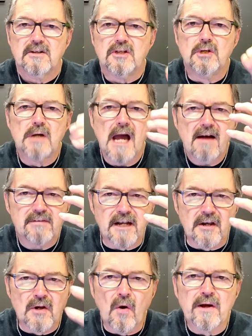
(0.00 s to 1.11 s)
You have an
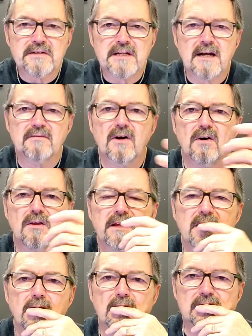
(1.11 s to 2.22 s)
anointing of the Holy
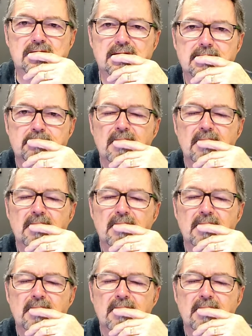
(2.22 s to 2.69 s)
Ghost,